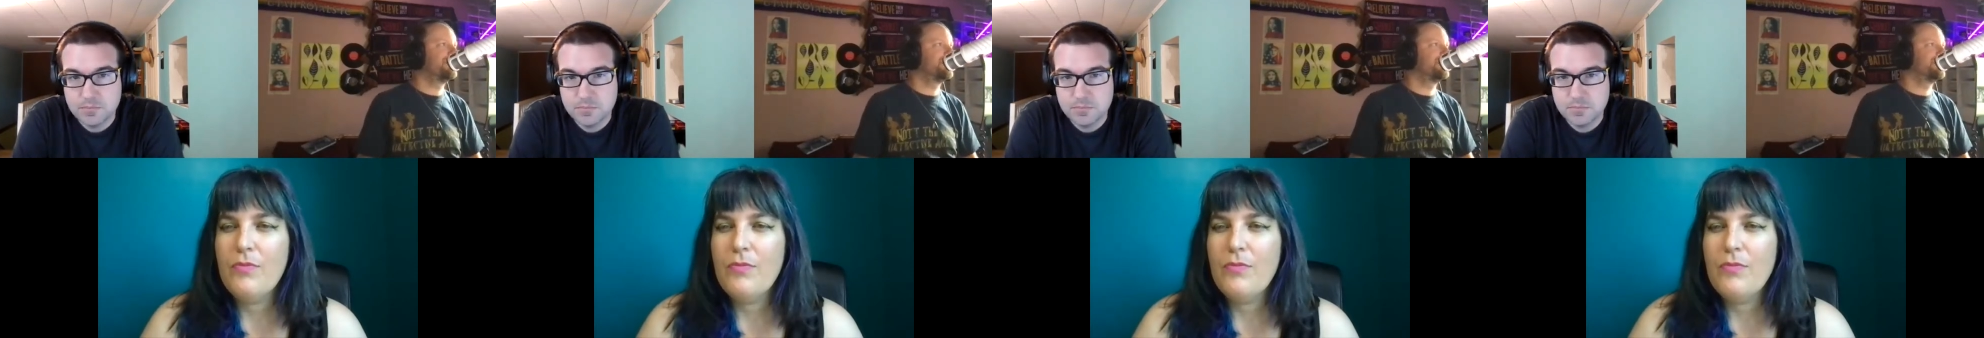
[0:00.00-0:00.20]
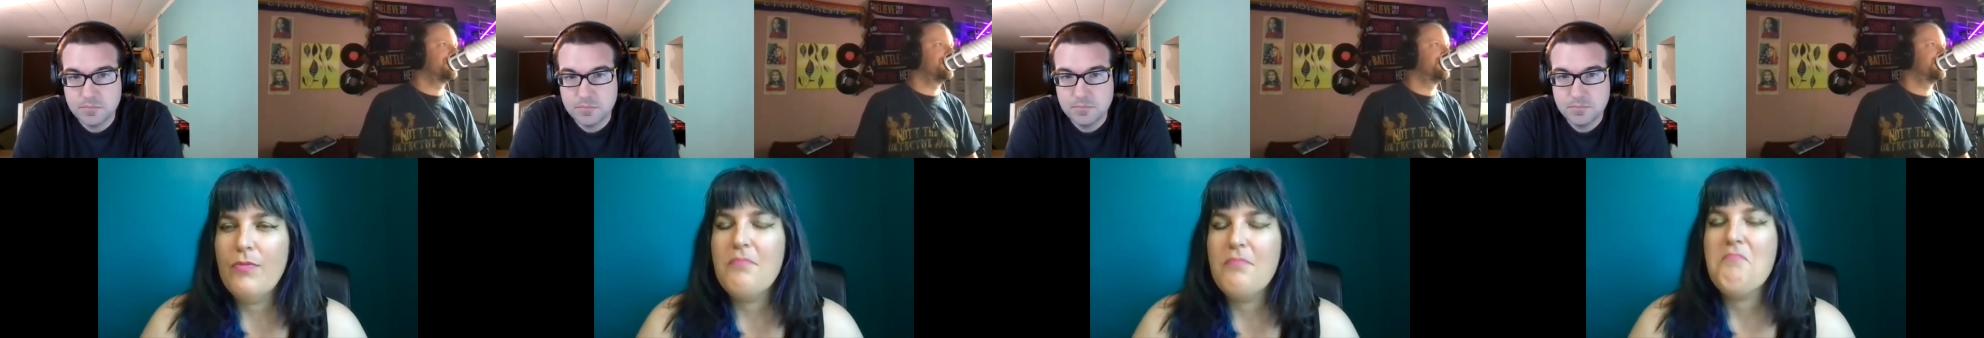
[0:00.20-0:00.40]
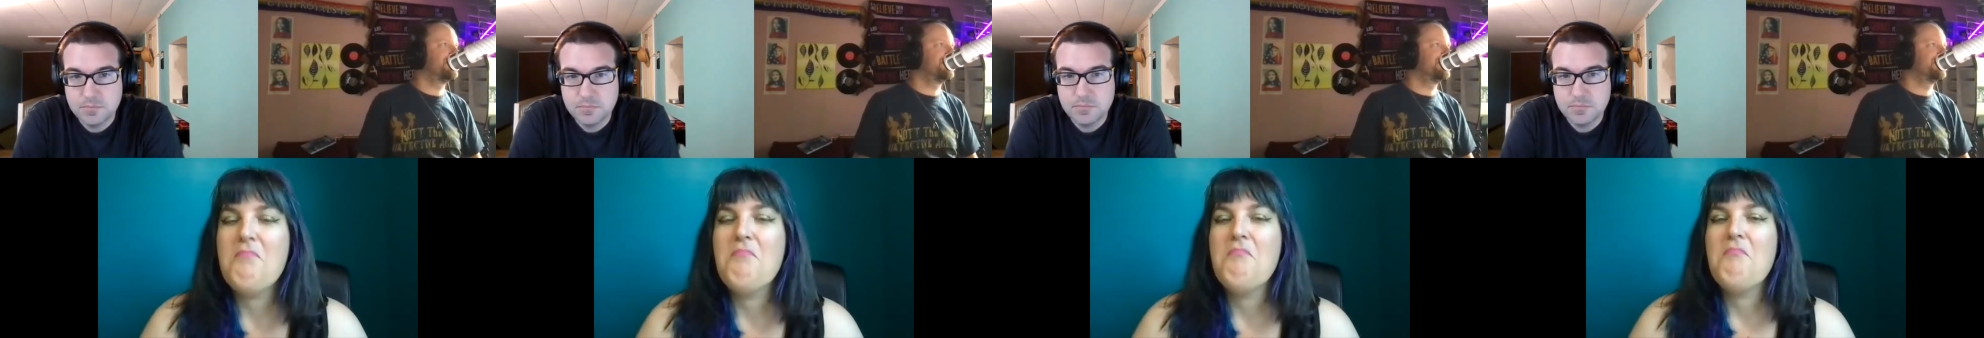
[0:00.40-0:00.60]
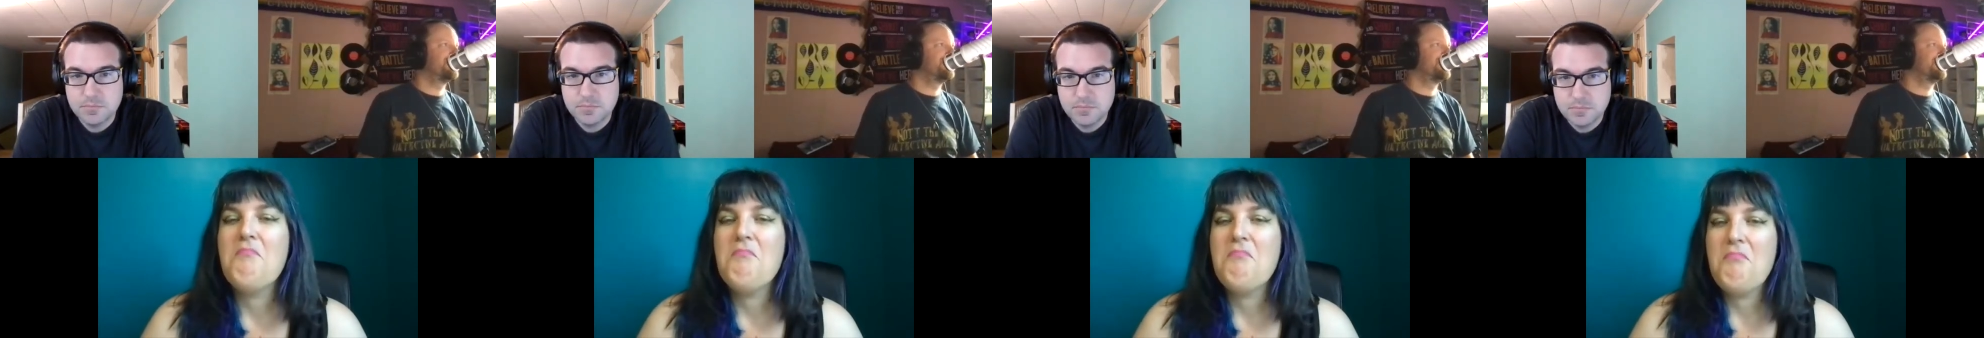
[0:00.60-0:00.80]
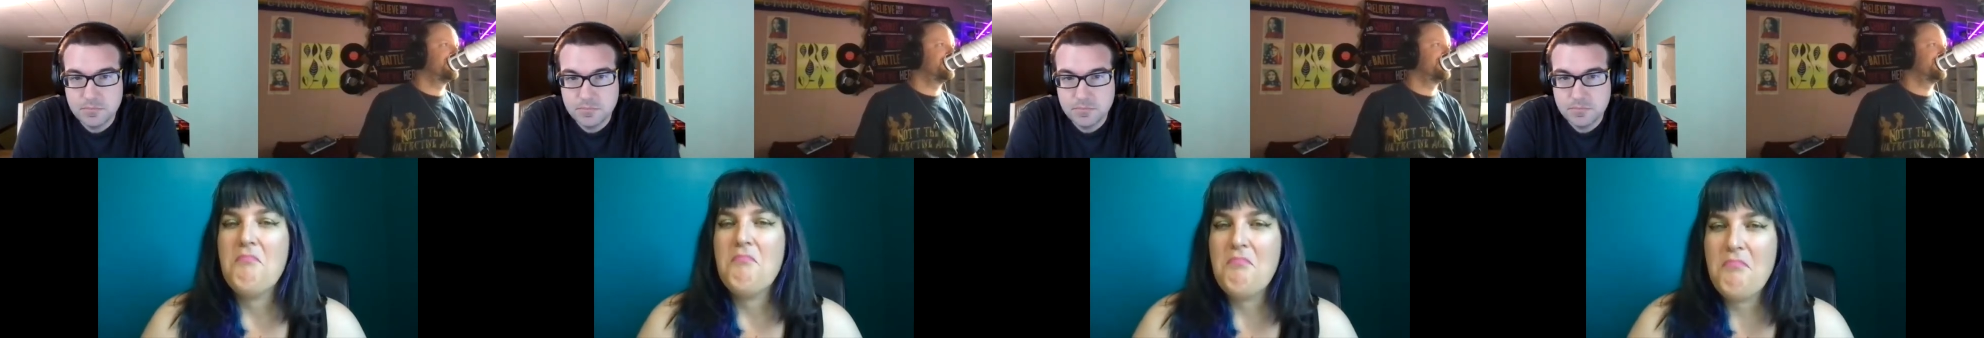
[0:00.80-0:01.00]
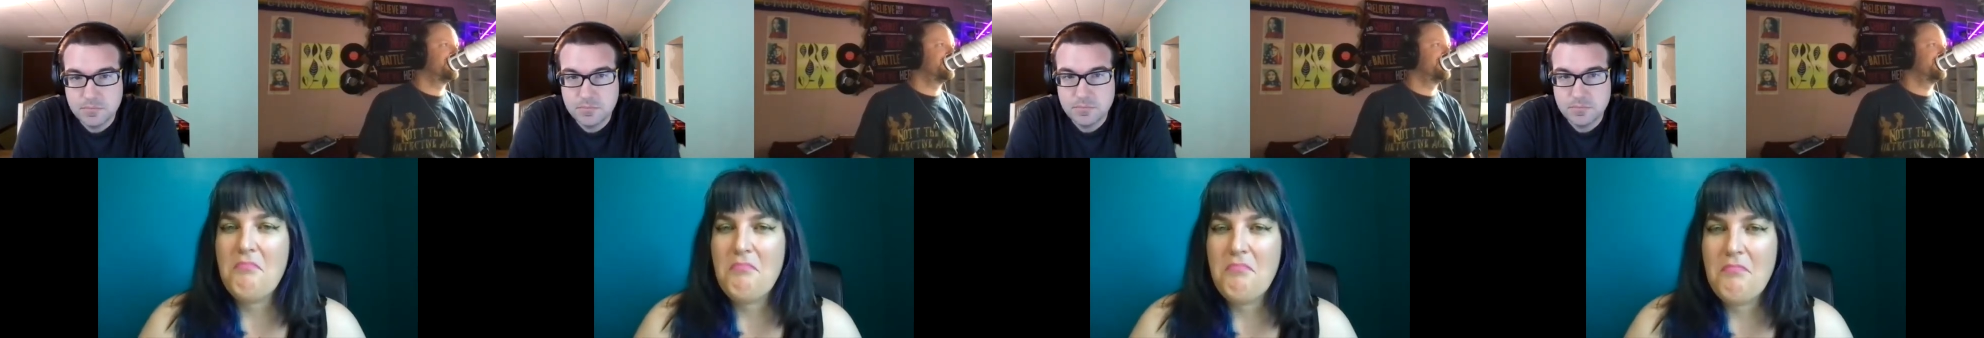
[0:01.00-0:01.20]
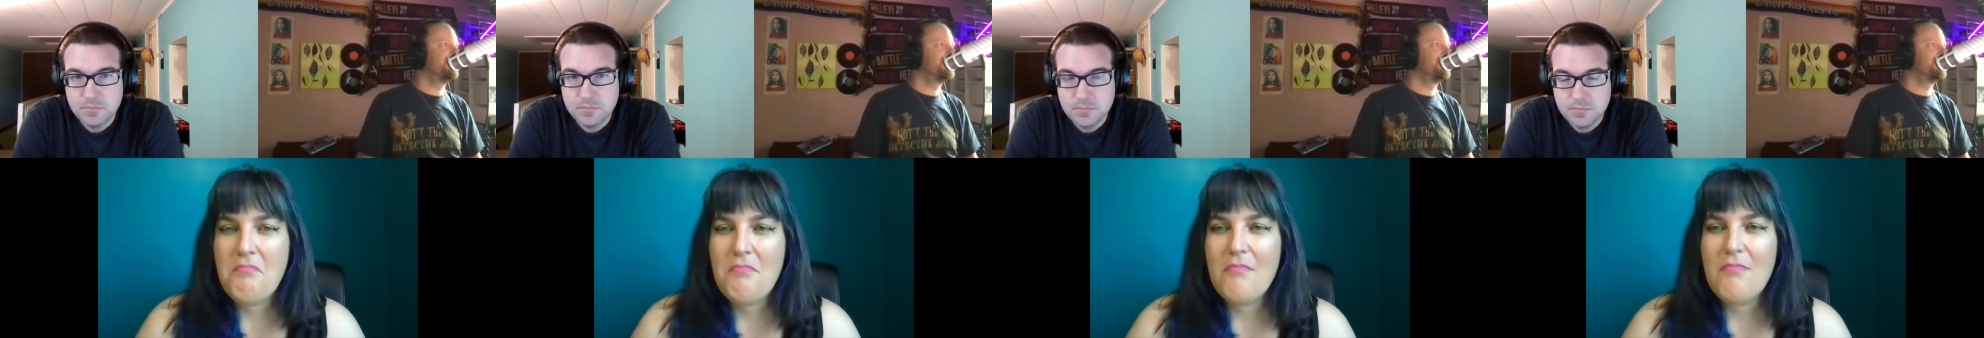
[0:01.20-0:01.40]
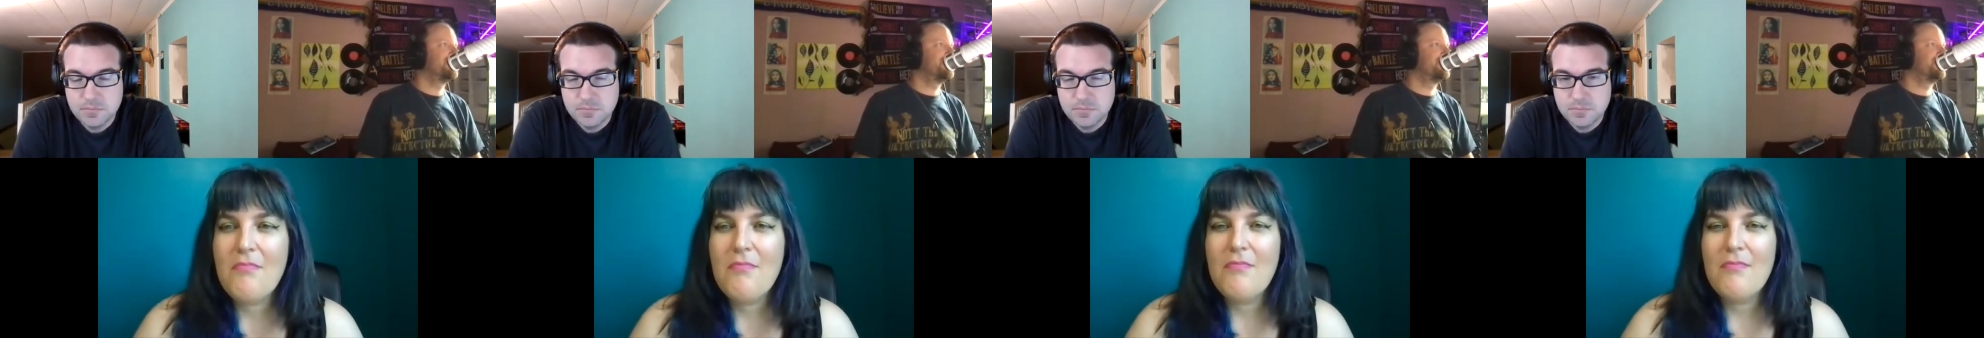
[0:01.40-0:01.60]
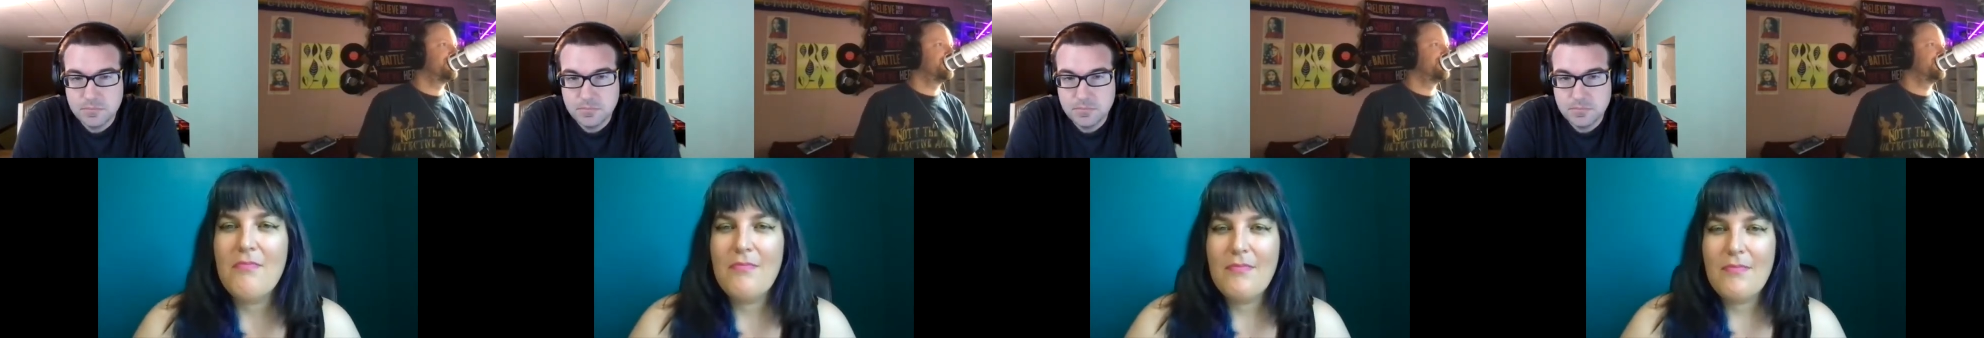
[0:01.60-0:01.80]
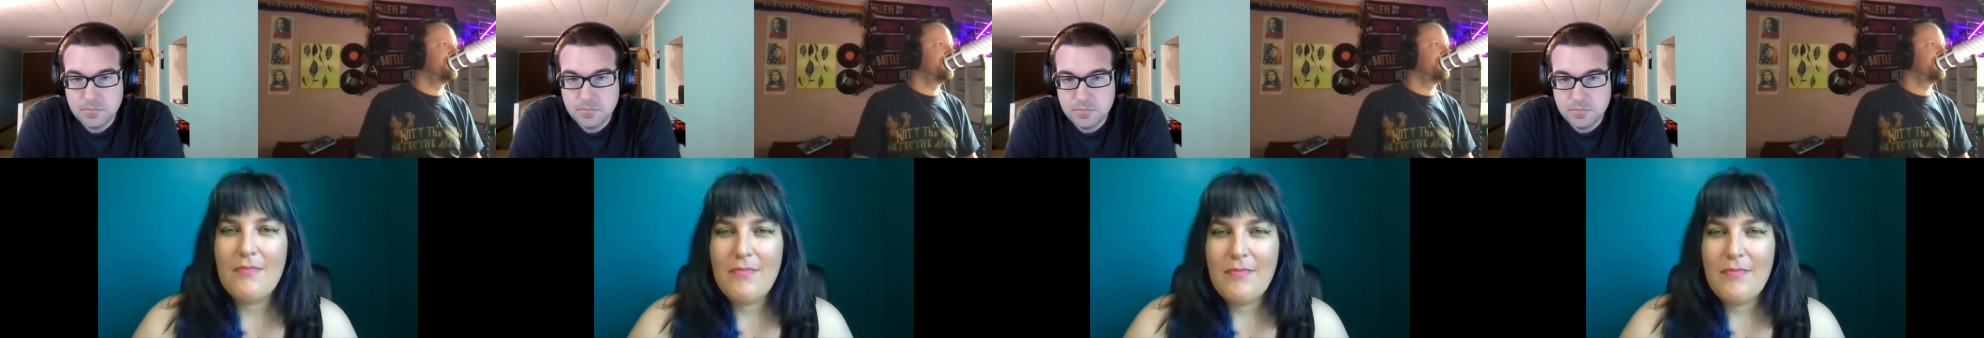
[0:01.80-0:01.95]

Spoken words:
(no one is talking)